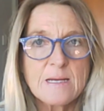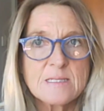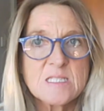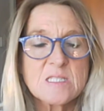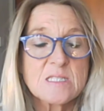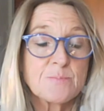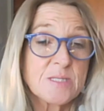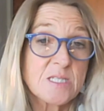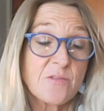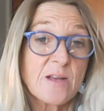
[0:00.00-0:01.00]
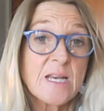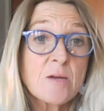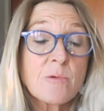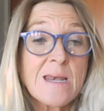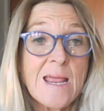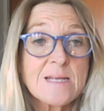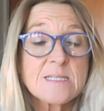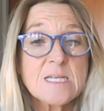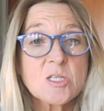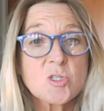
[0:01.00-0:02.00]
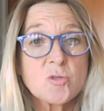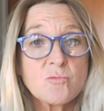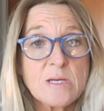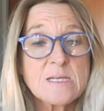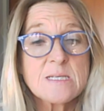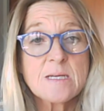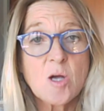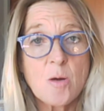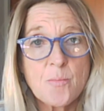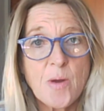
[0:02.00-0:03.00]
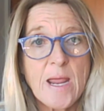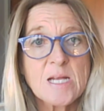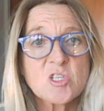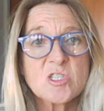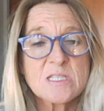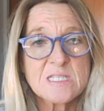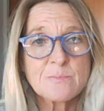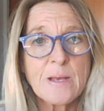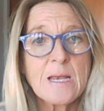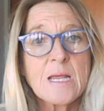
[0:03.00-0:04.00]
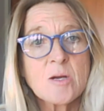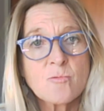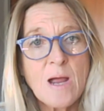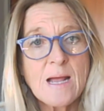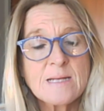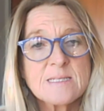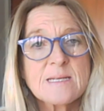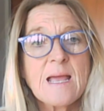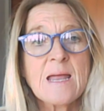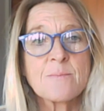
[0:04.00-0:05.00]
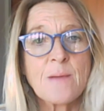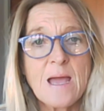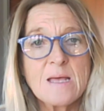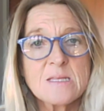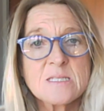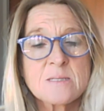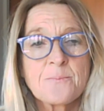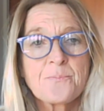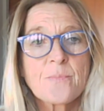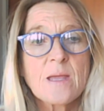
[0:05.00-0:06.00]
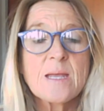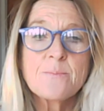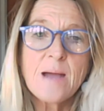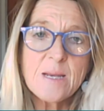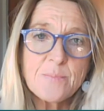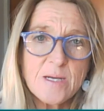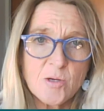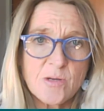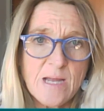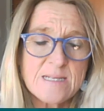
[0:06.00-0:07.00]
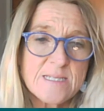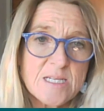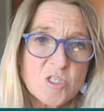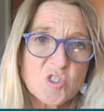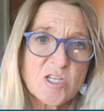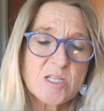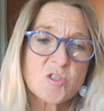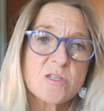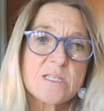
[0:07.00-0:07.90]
specifically relating to reading, comprehension, spelling, writing, and maths, it might be a good idea to chat to the